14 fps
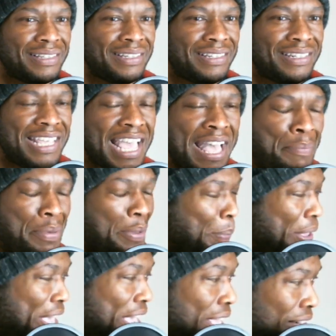the epic
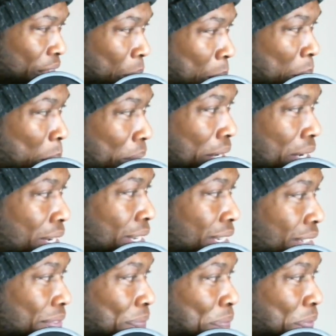pain of a woman,
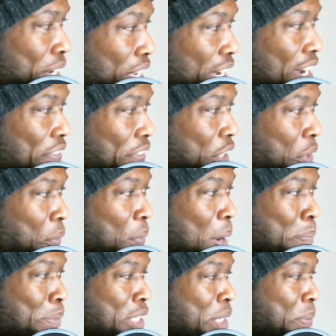of a
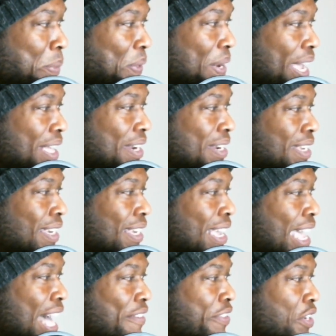corrupt Democrat,
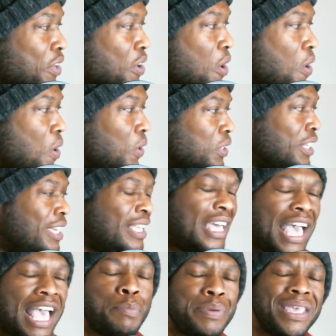having to call
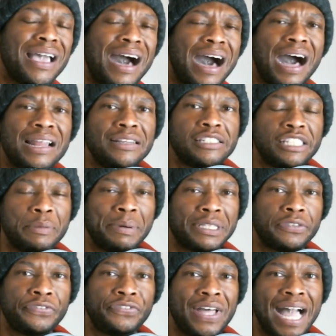and be honest about
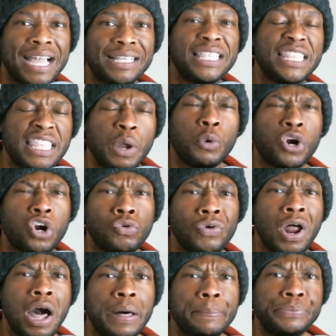the fact that they were
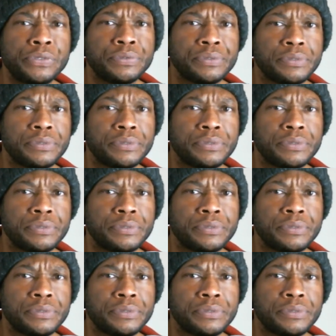corrupt.